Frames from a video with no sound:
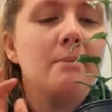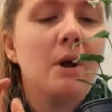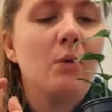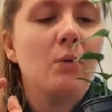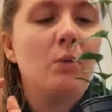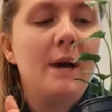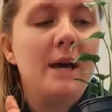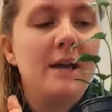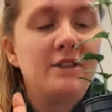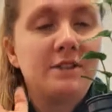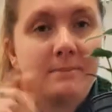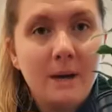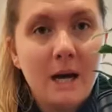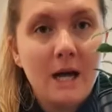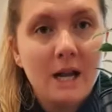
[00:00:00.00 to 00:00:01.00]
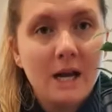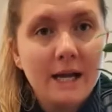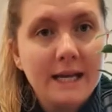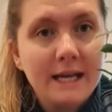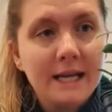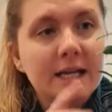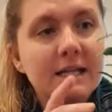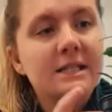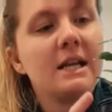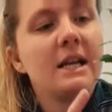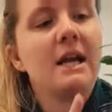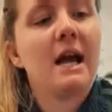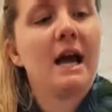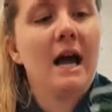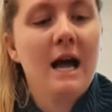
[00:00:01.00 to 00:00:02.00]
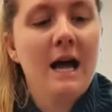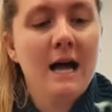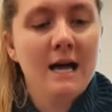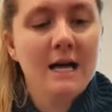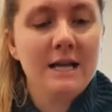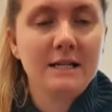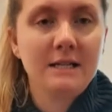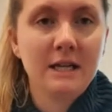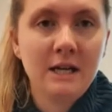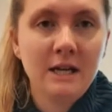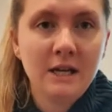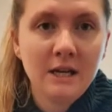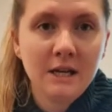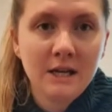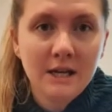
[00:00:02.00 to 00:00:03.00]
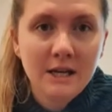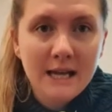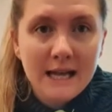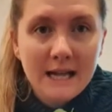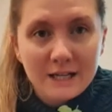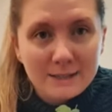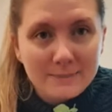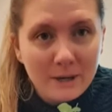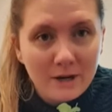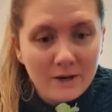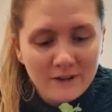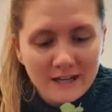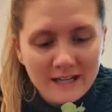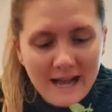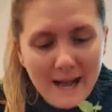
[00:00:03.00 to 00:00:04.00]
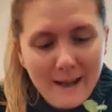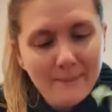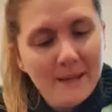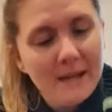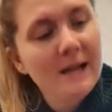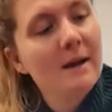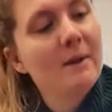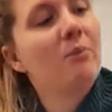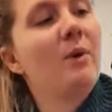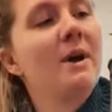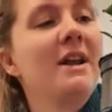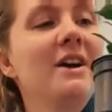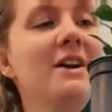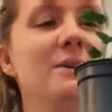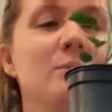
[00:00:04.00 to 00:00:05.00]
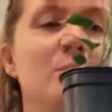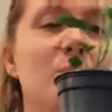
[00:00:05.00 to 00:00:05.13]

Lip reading: with some perlite in it. And it looks perfectly happy. And when I